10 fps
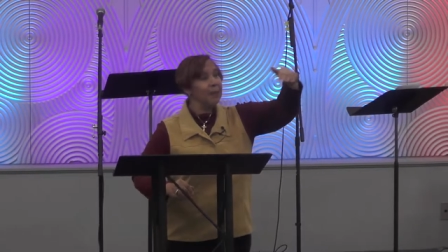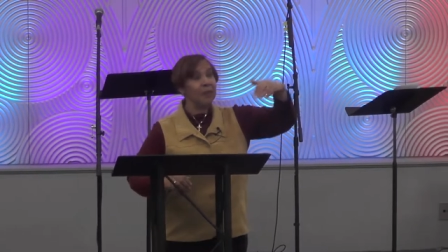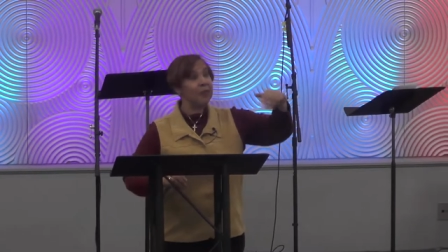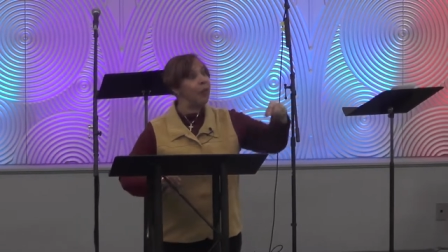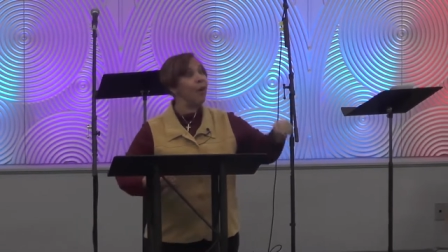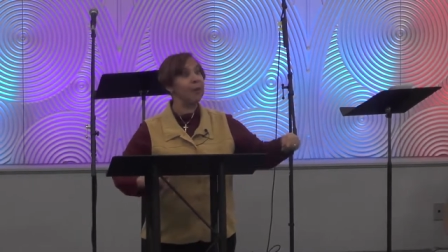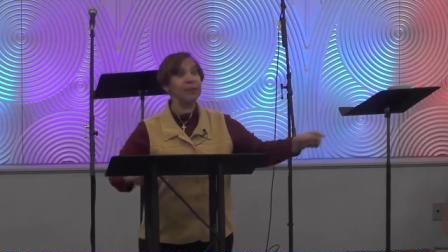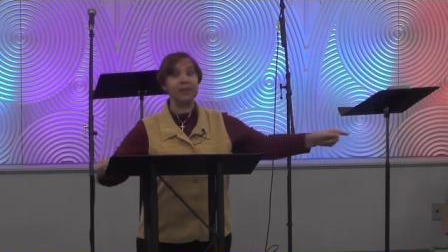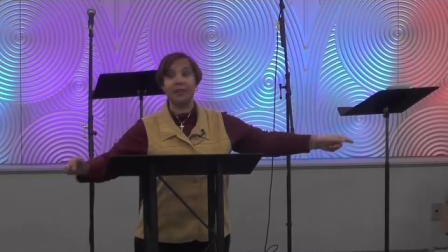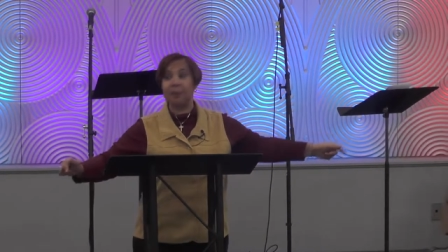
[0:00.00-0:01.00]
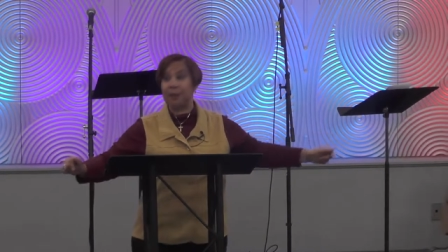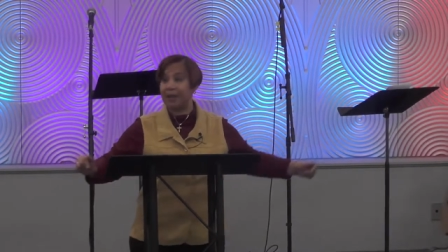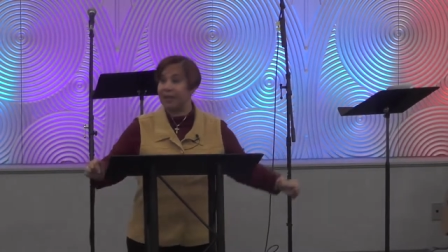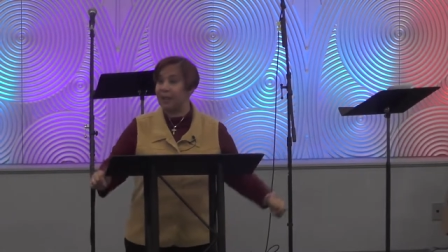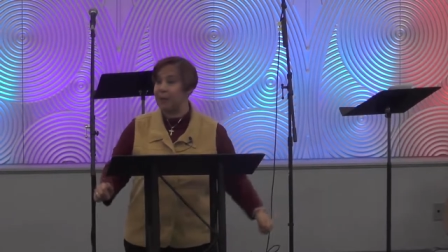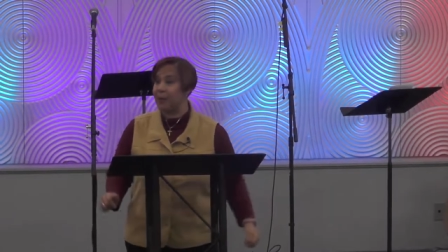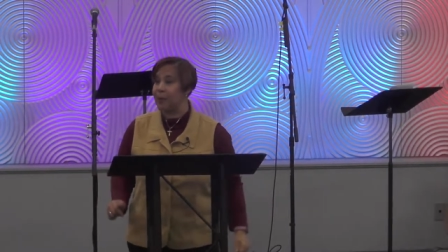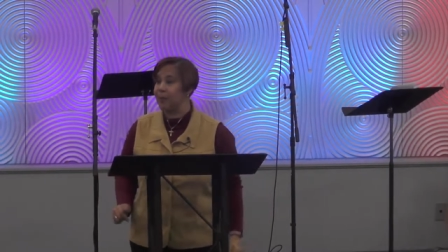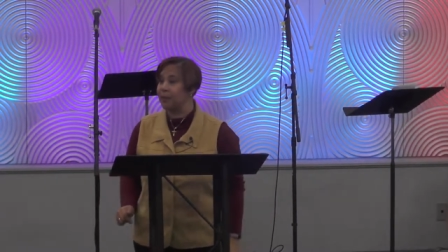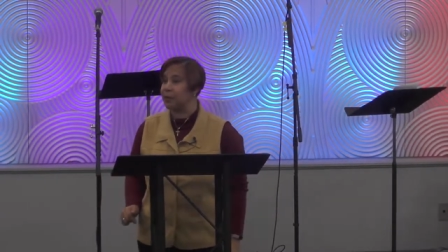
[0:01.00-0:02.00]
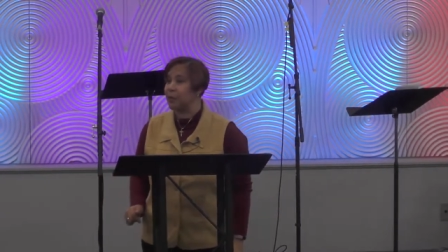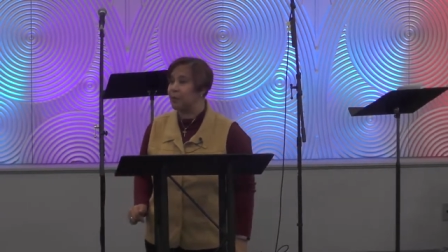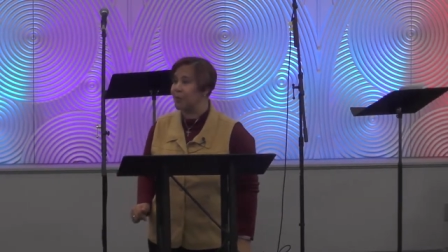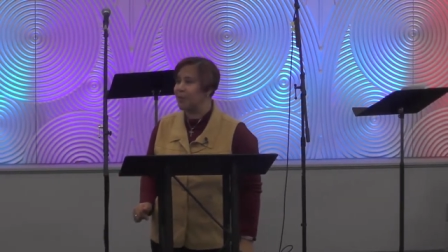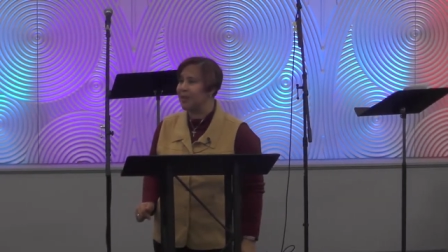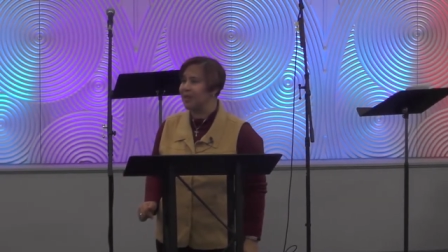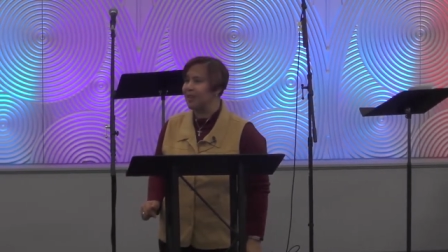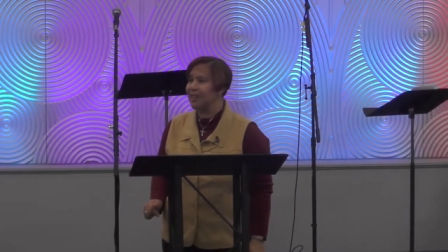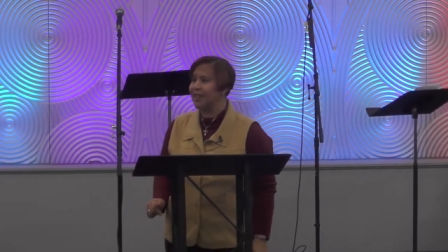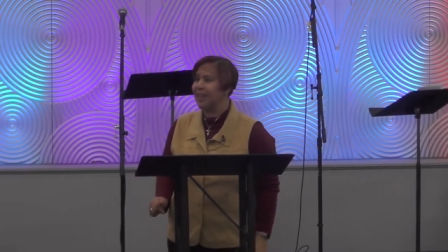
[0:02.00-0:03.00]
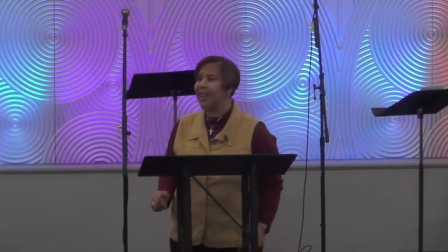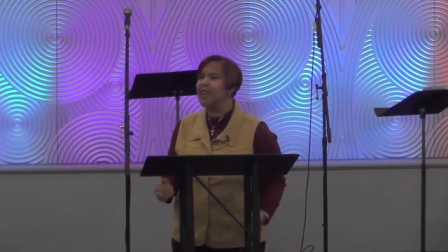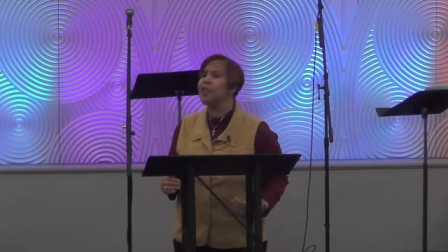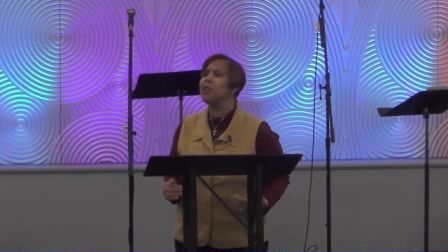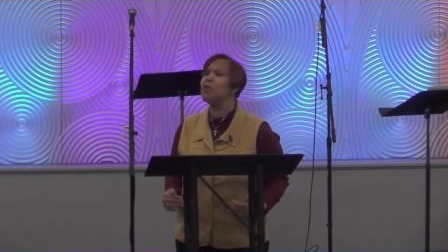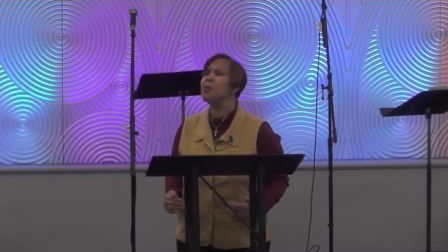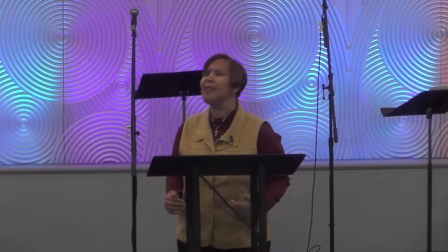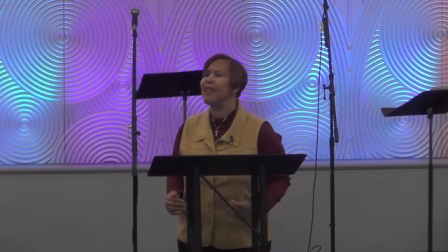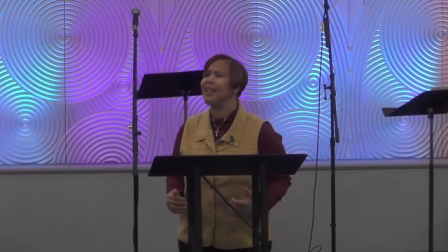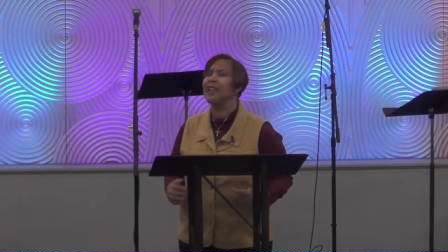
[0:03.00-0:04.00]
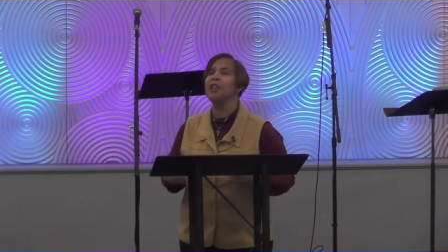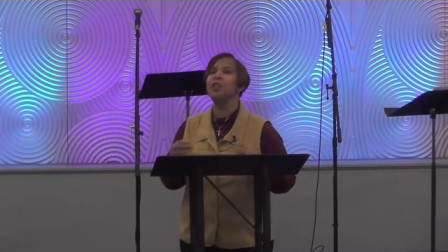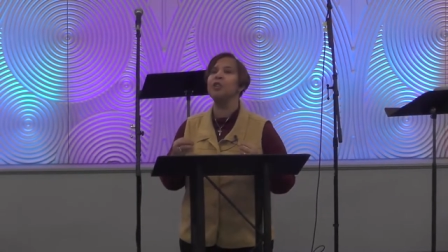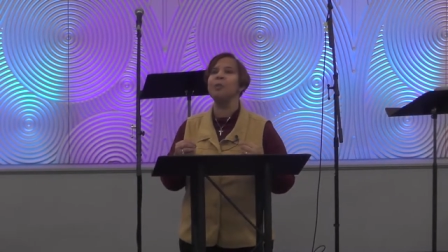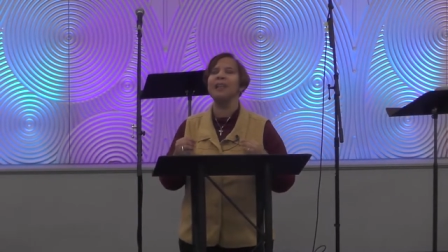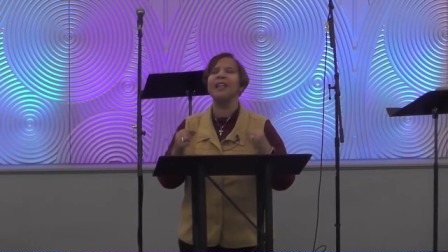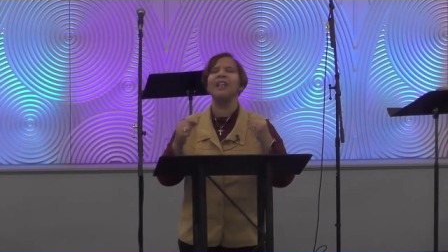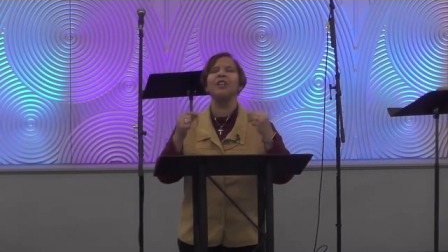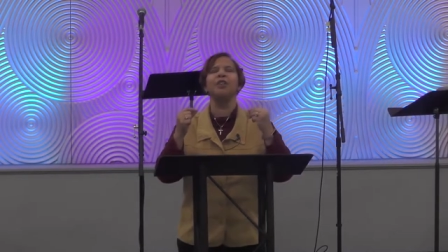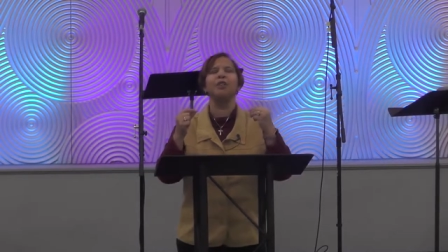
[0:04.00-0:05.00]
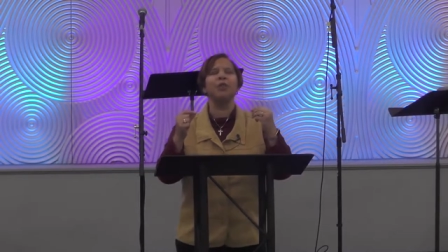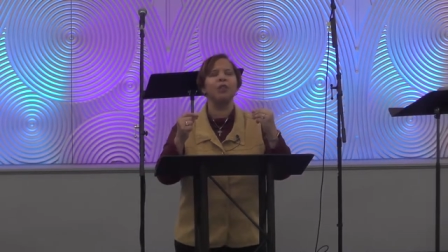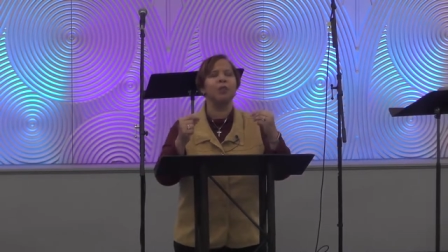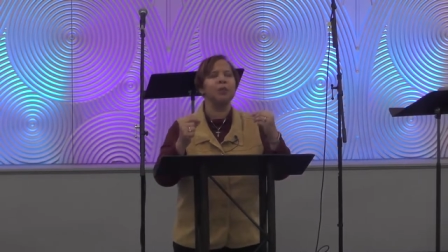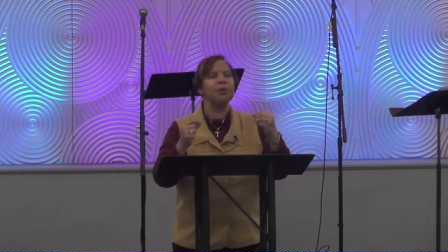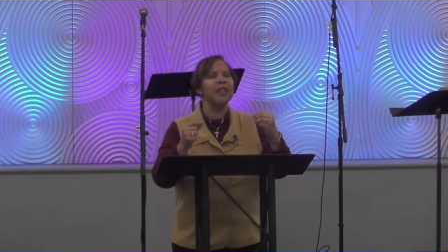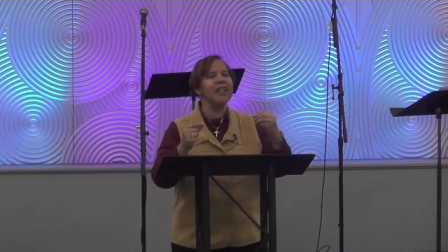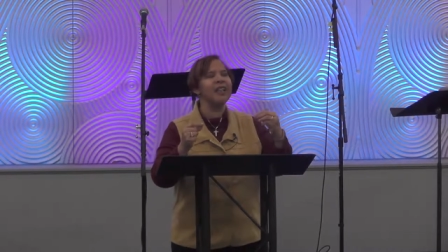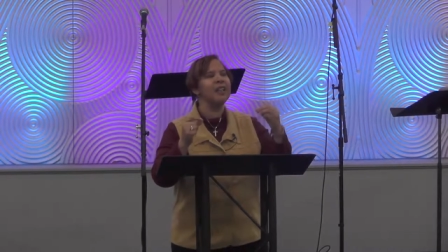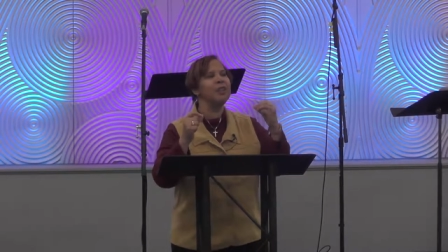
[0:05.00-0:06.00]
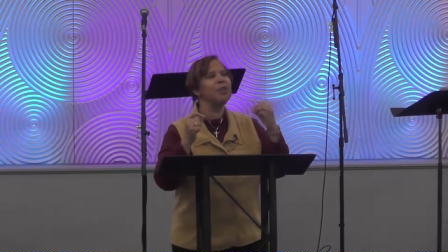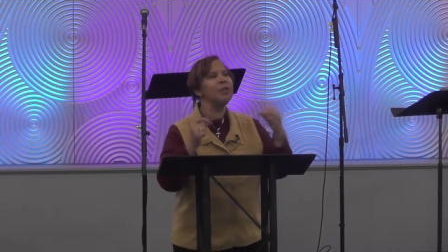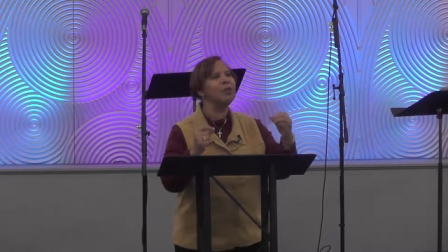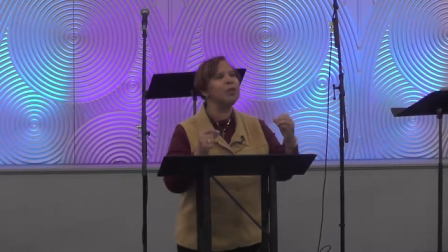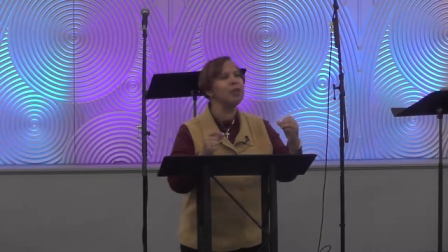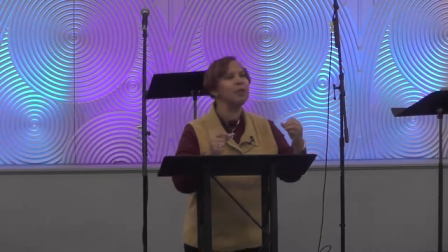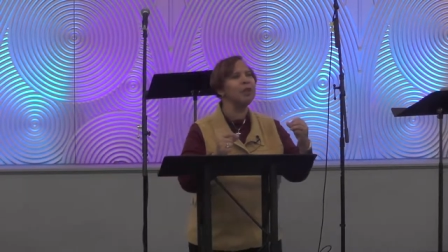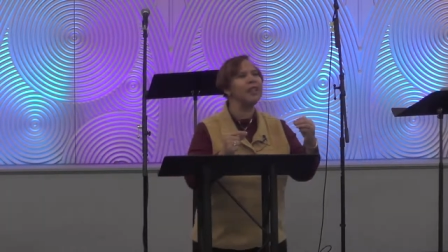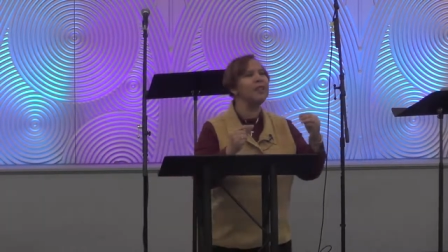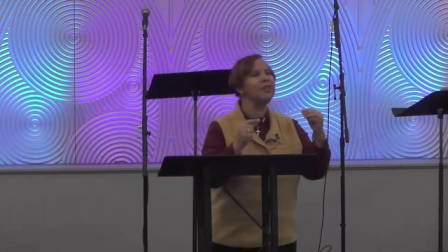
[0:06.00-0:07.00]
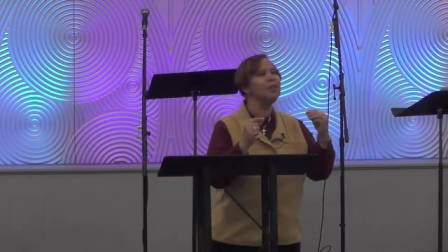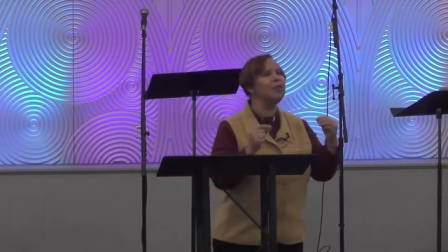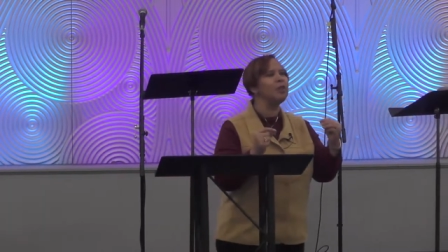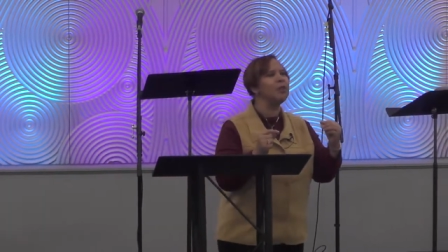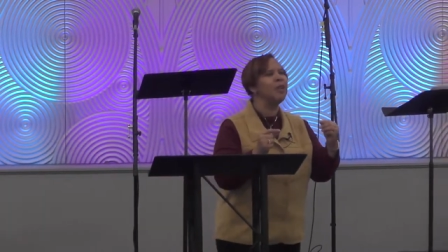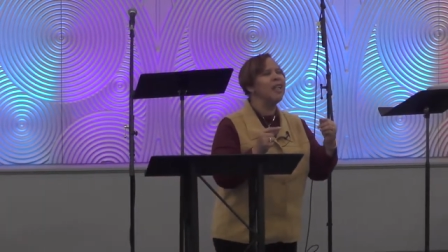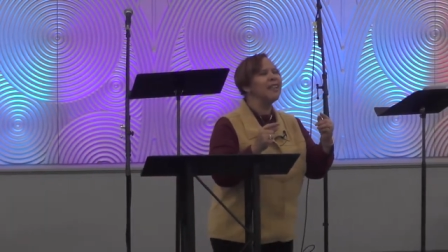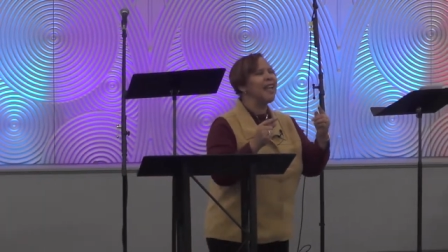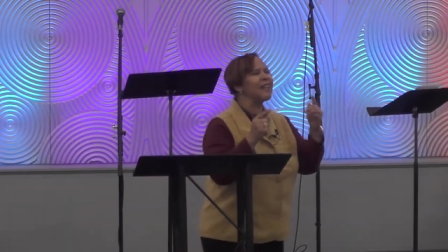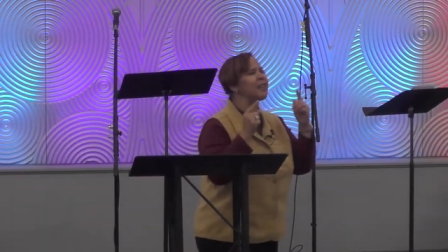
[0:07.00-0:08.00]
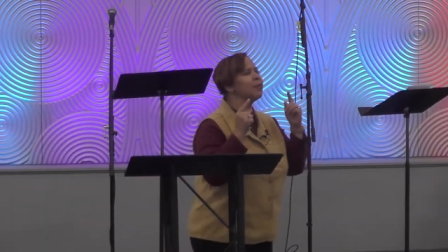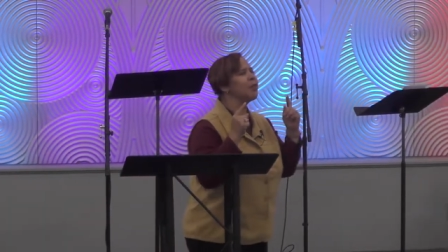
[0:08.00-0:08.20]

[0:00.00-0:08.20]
before I was in the belly of my mother's womb. He knew me. He knew me. He knew you. He knew you. He knew you. That's a